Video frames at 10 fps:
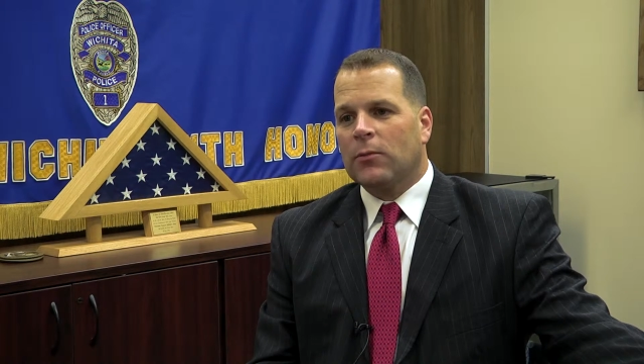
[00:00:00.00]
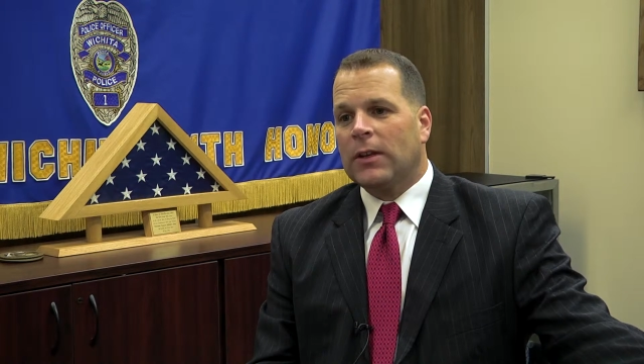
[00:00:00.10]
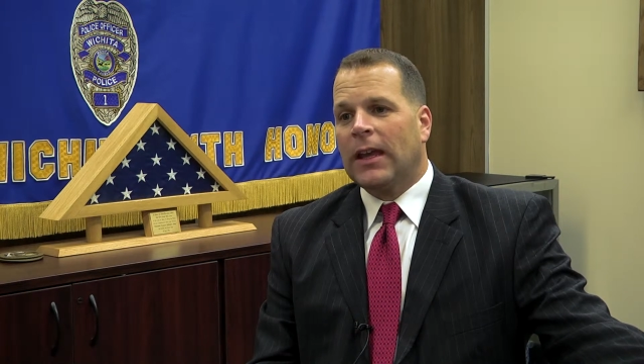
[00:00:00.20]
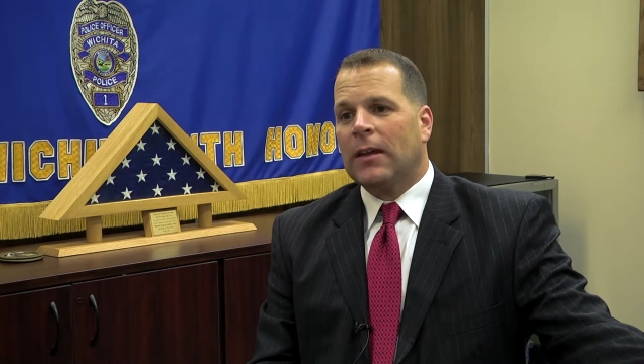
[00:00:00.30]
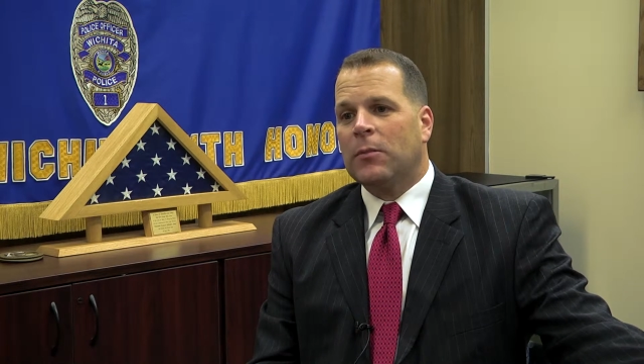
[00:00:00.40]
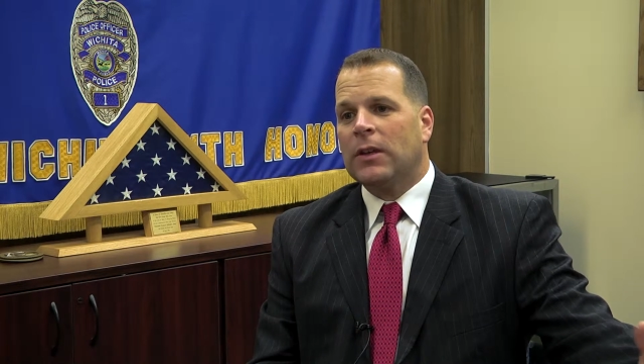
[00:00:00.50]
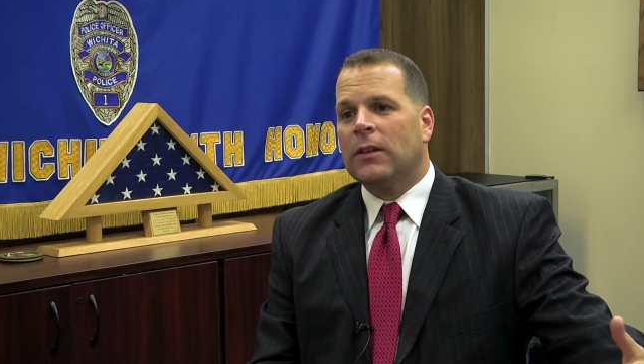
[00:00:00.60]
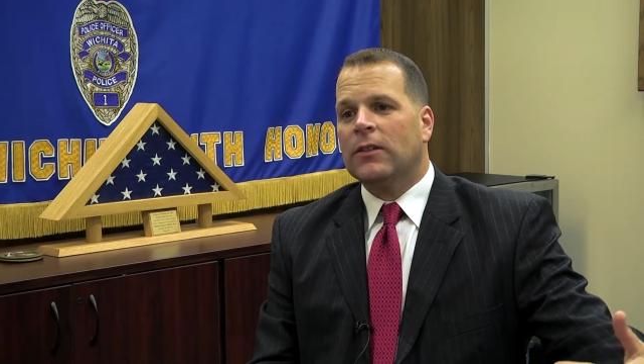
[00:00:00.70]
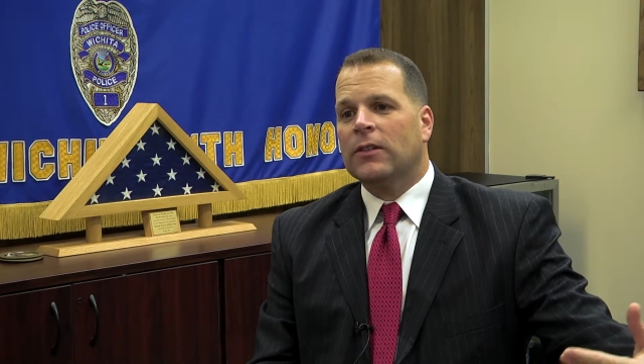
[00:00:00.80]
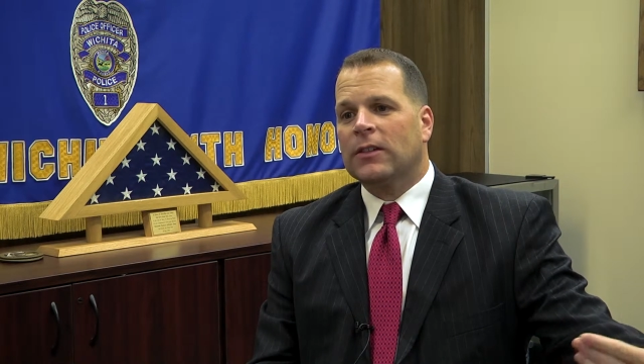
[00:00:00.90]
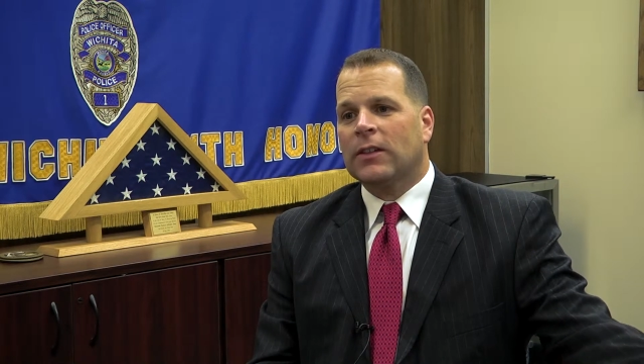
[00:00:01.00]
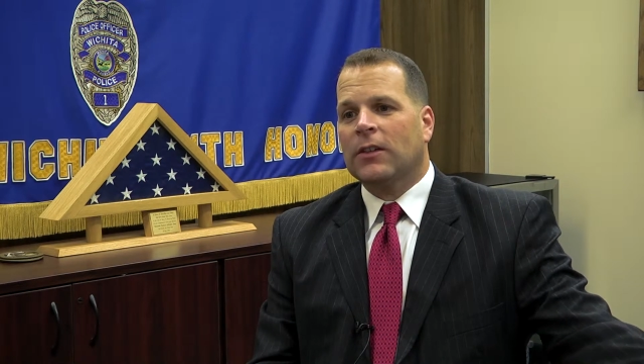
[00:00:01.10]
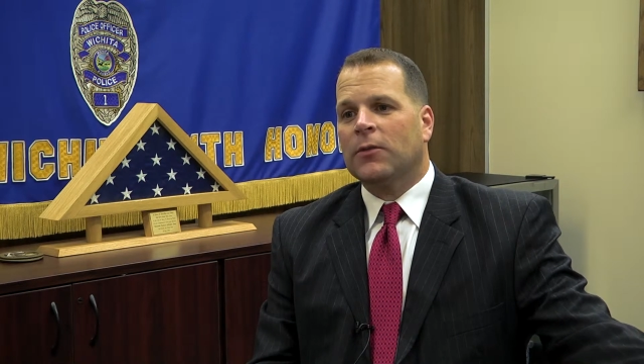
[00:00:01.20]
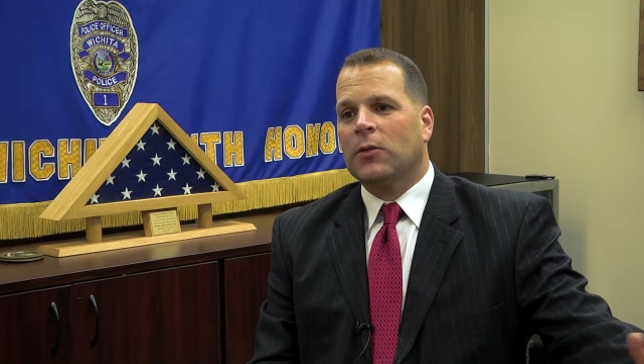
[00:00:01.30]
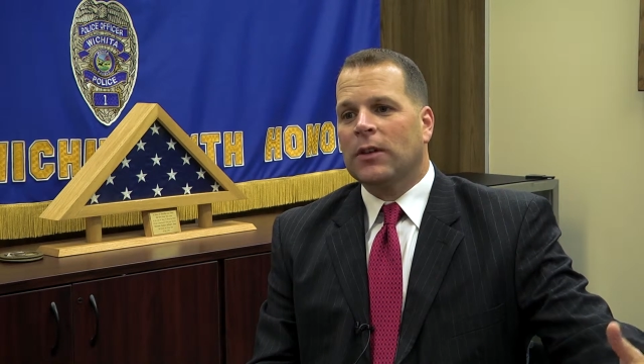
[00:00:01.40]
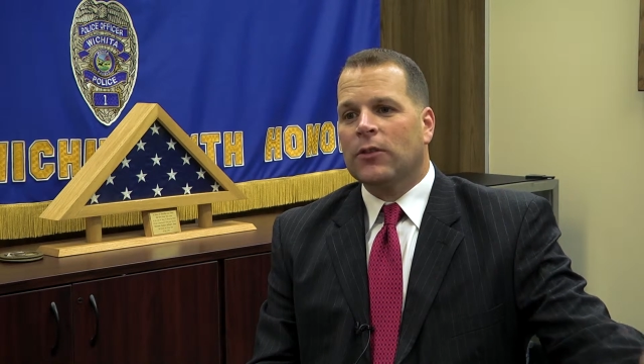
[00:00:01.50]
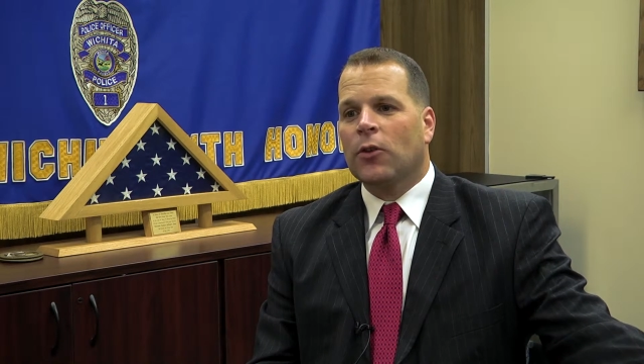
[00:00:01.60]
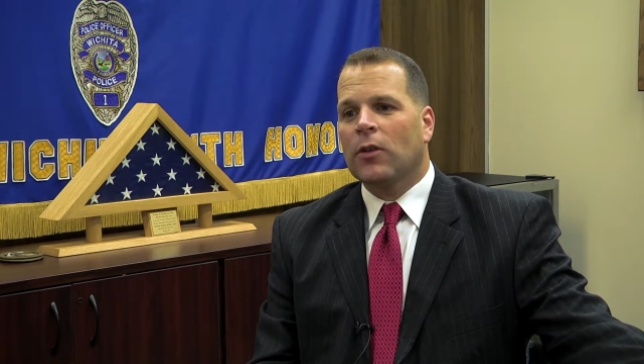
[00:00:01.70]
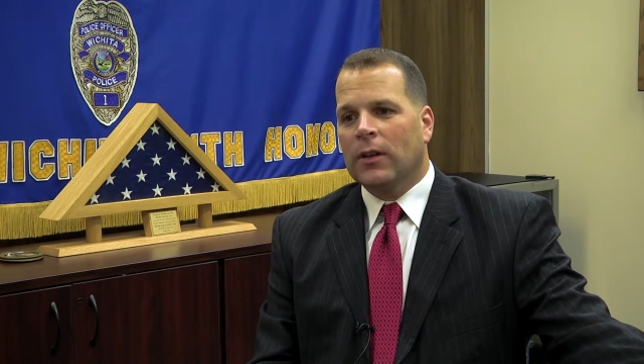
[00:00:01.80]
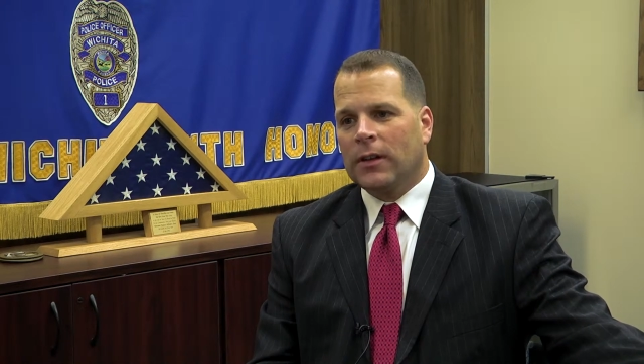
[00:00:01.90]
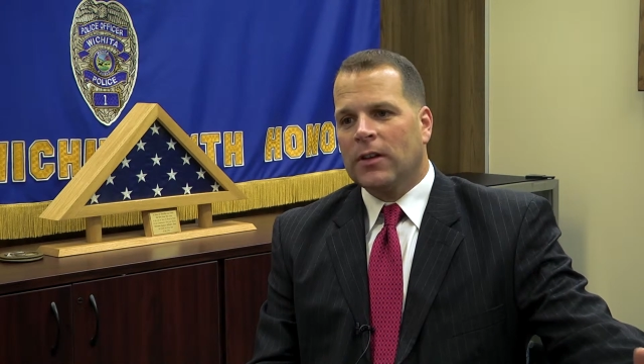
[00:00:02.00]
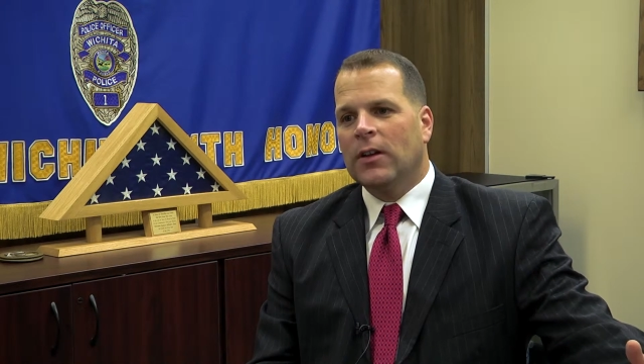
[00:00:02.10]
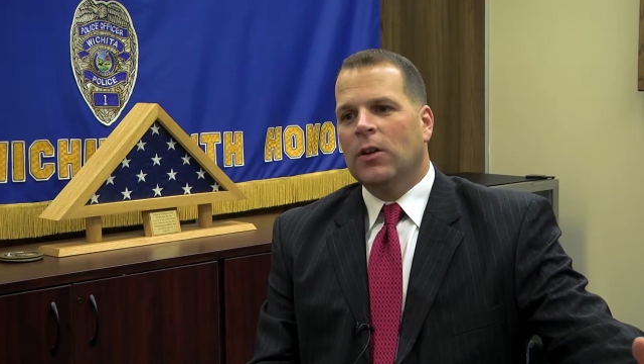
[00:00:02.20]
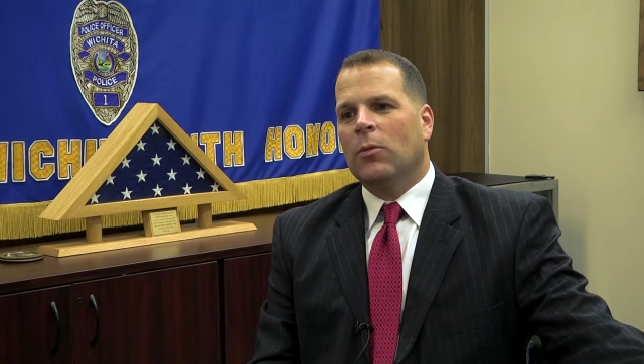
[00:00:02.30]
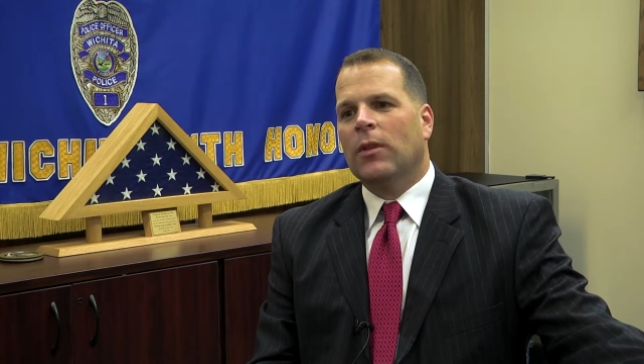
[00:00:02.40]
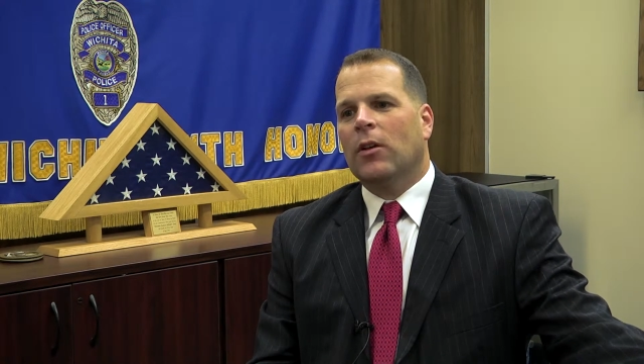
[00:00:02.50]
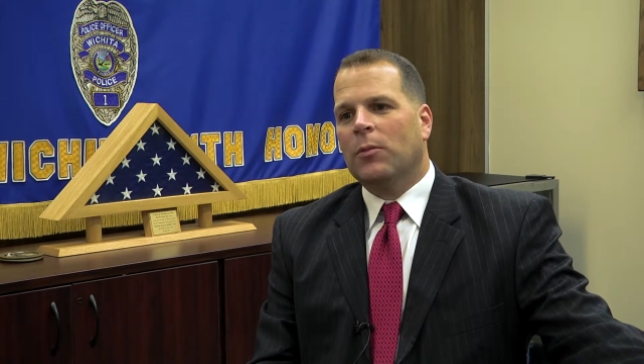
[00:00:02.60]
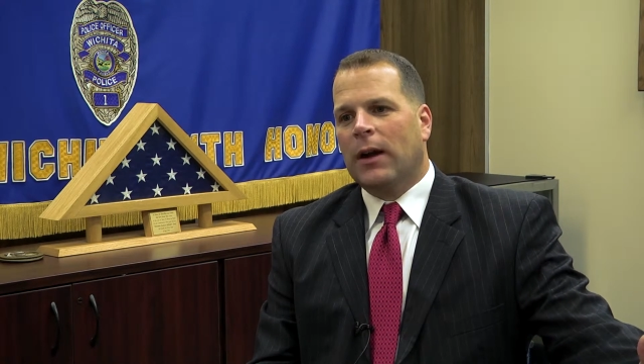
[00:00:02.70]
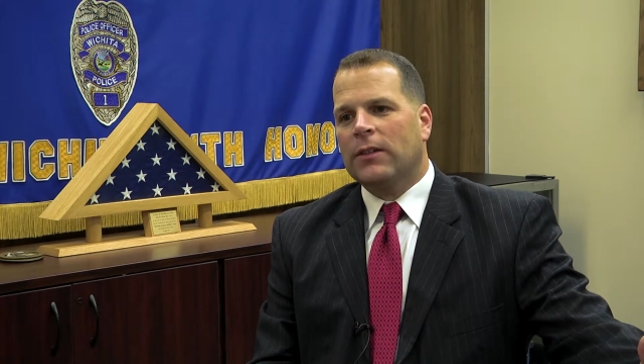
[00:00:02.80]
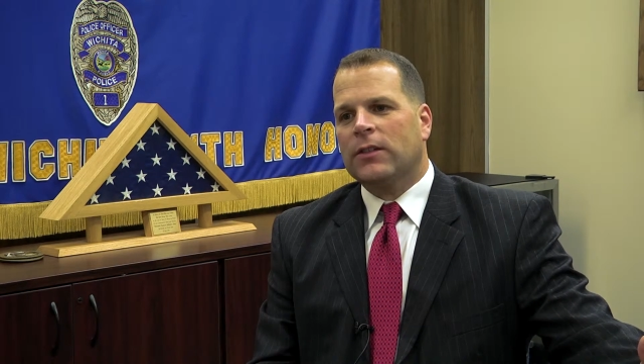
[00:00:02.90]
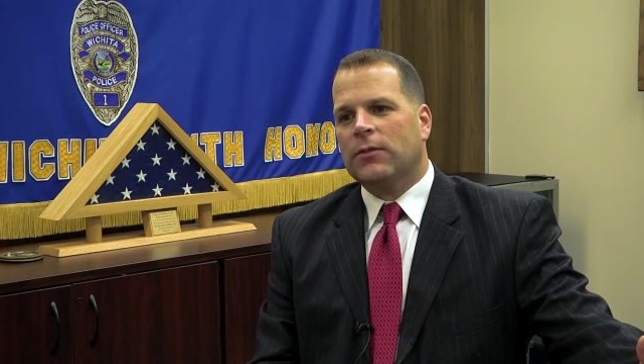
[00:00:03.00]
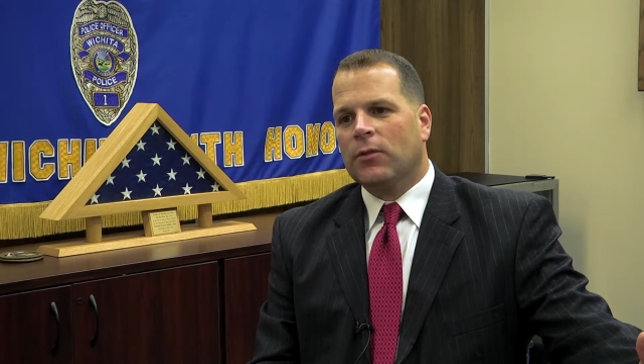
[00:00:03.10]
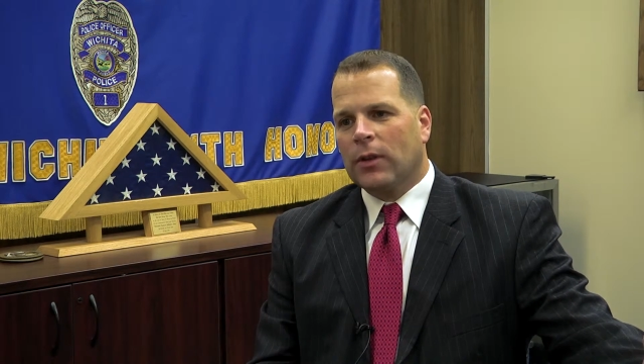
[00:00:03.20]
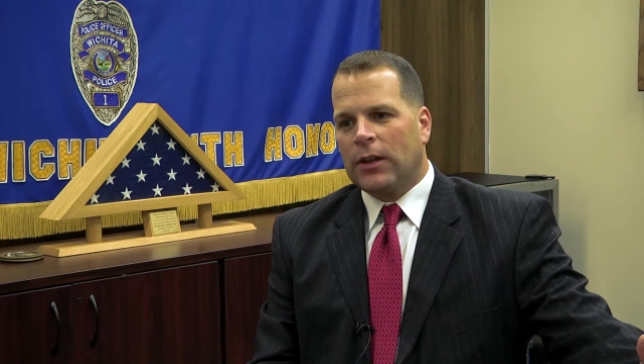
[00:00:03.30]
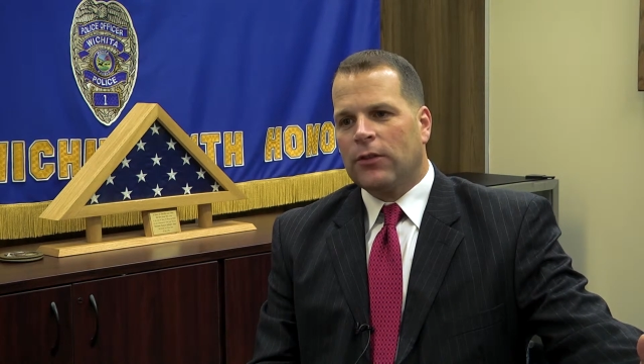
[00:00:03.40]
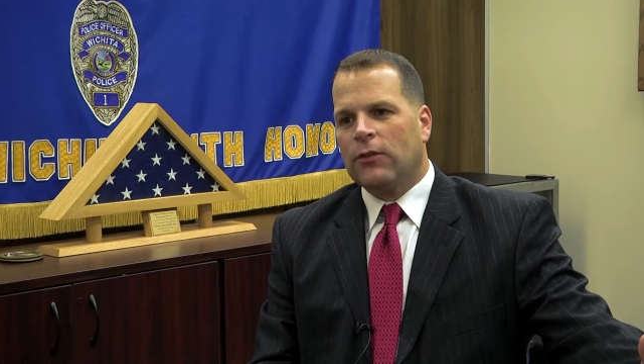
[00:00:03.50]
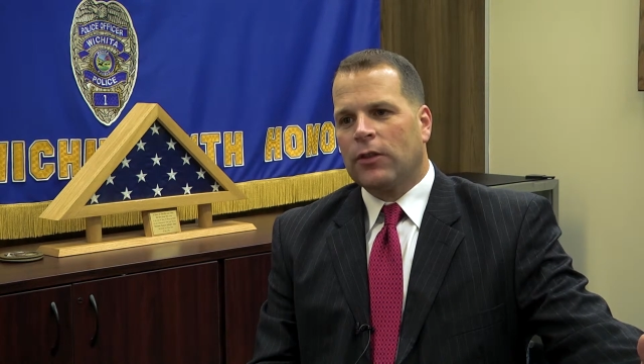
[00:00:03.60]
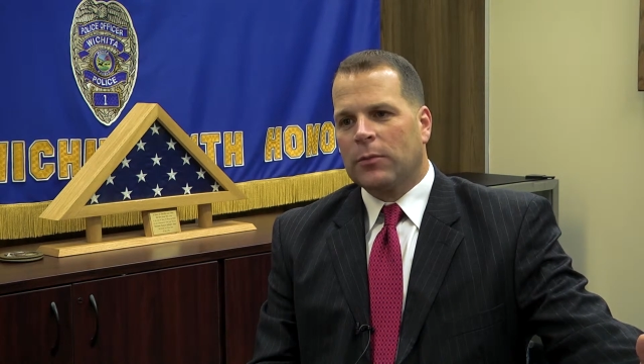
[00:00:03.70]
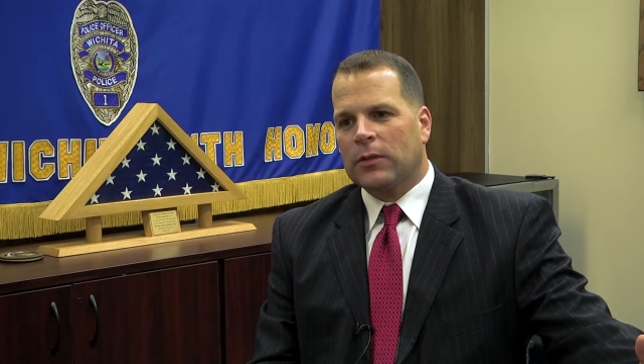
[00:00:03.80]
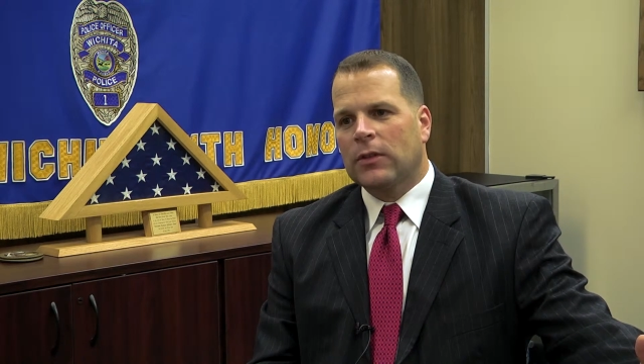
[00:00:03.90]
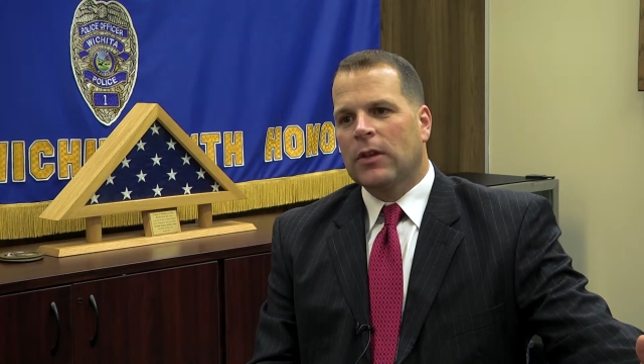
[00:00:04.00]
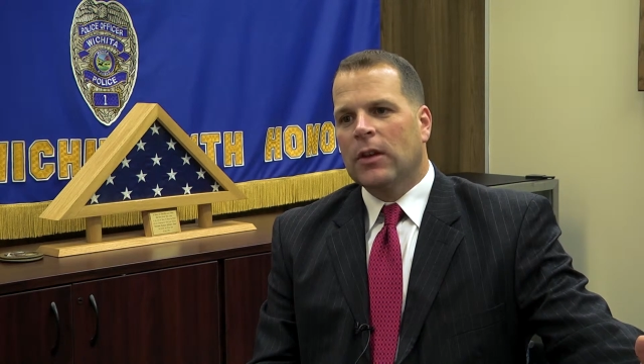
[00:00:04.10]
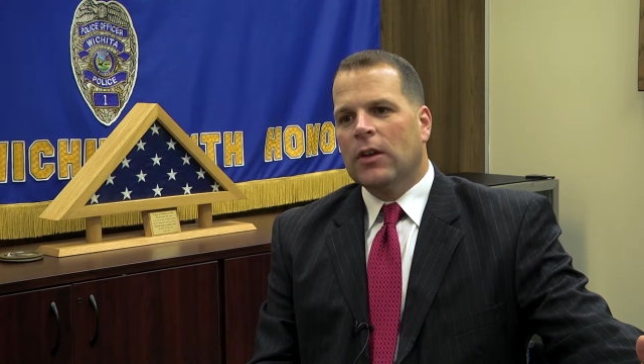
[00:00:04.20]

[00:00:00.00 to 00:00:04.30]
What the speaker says: We can't be successful internally without positive relationships.